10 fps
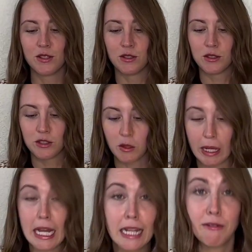So I
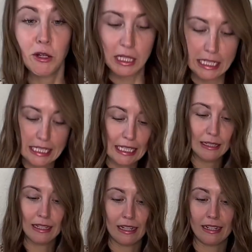kind of already did
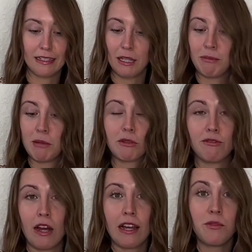tip number 5,